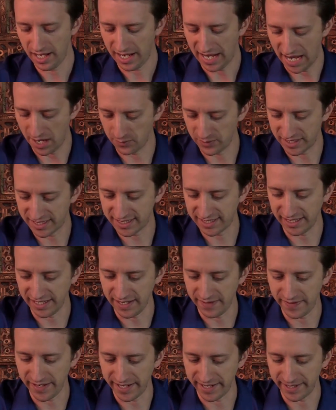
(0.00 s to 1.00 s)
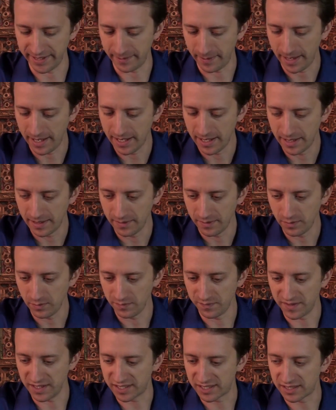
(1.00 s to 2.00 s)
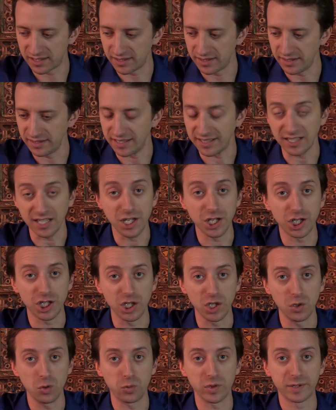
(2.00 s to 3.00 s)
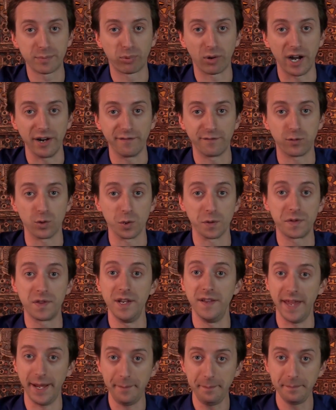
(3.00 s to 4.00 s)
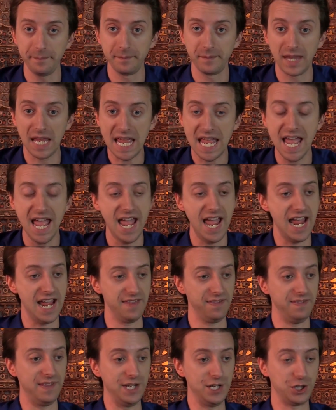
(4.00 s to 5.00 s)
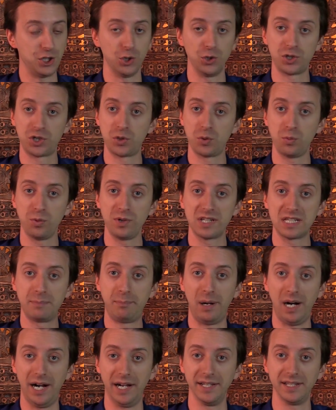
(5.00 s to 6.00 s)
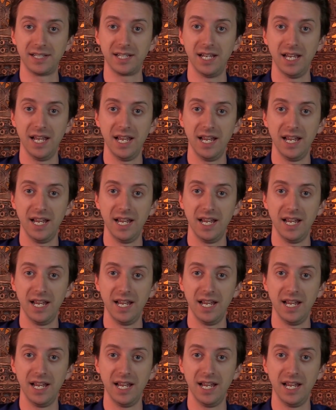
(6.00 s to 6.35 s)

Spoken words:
I would say that this issue was brought forth to them, and they chose to respond